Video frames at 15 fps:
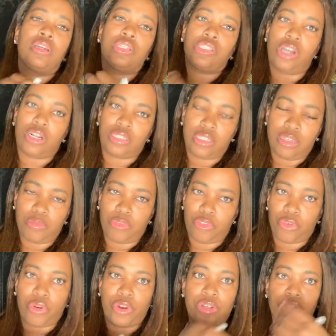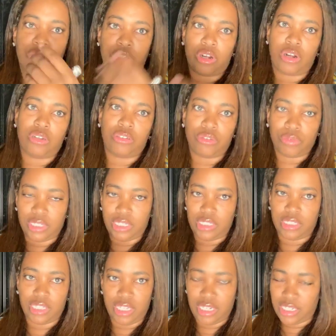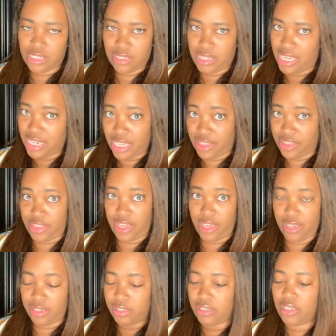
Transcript: Talk to them before you start doing these any anything.